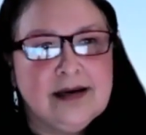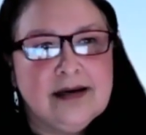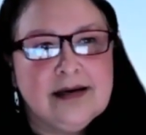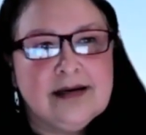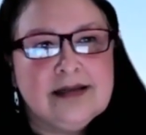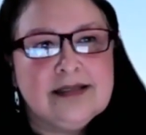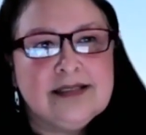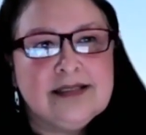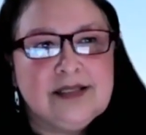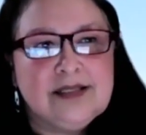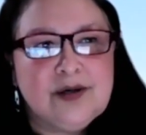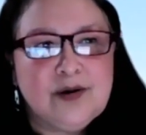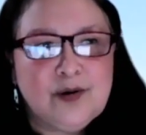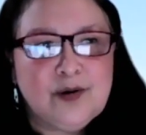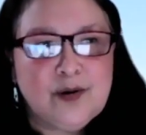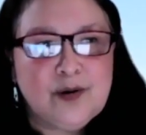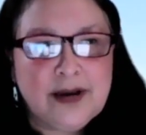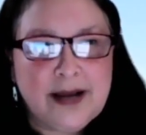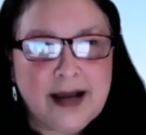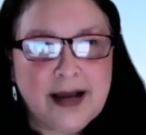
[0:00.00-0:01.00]

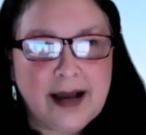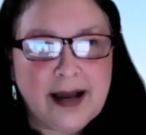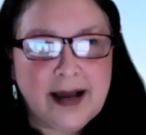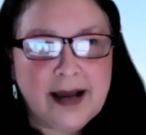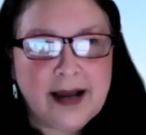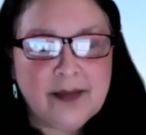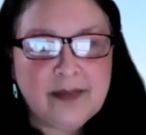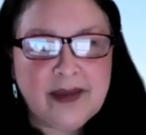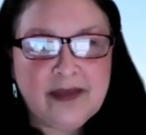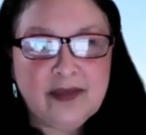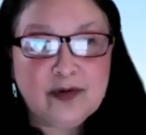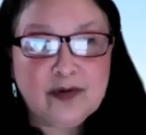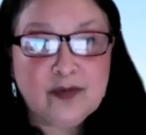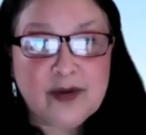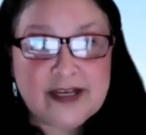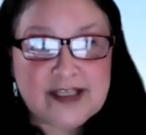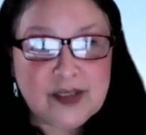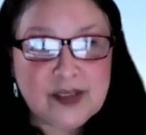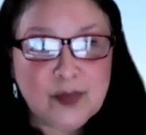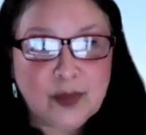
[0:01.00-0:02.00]
So, and the
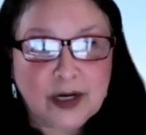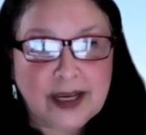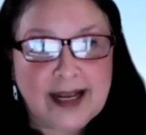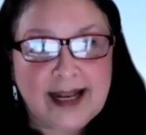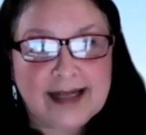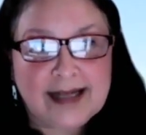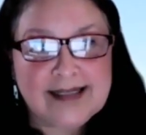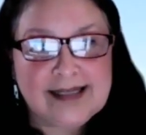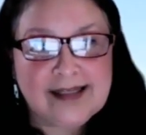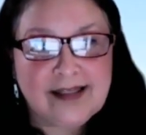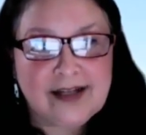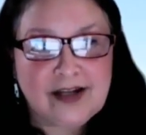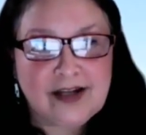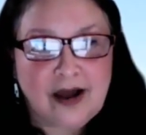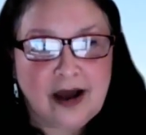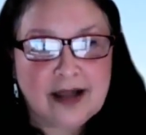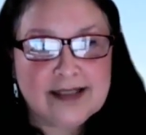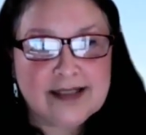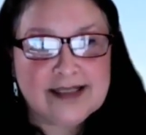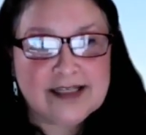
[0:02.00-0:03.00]
reason we're connecting the
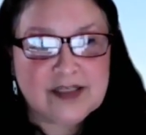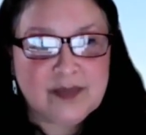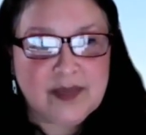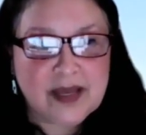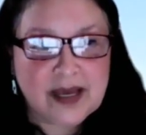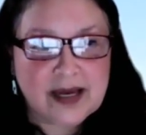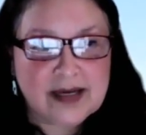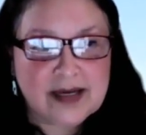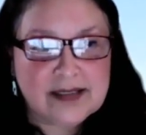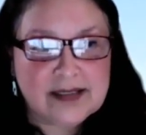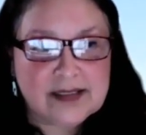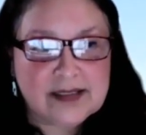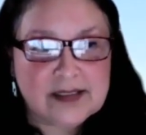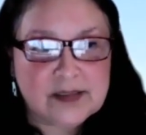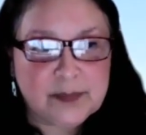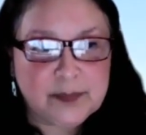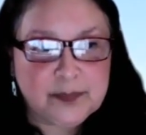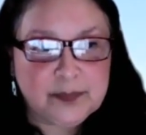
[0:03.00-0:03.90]
dots is because